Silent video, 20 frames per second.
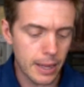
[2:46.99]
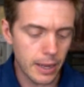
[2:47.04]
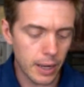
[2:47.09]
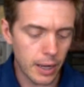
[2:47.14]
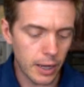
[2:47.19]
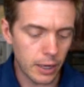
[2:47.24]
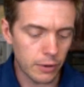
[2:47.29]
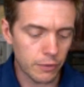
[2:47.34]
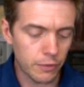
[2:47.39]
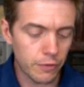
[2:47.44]

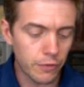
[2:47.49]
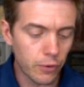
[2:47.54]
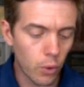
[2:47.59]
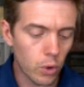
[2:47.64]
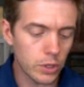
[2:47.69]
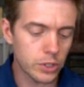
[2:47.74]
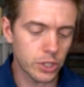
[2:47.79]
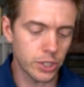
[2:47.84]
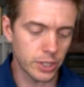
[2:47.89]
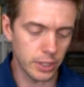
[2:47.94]

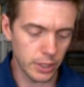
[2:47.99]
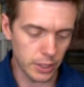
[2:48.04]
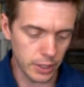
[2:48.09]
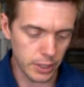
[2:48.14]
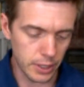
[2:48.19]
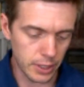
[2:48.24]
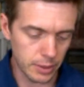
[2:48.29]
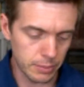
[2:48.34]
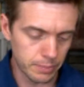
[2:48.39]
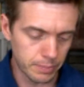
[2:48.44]

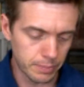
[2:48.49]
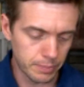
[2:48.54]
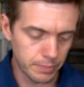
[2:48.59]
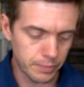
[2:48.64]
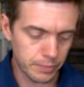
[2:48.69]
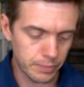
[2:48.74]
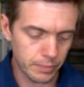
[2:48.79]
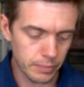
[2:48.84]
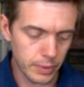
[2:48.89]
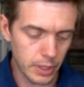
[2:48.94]
Unfortunately,
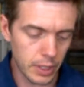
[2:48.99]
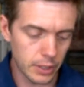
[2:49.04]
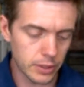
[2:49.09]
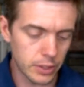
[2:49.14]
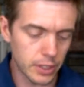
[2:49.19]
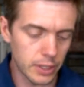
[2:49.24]
it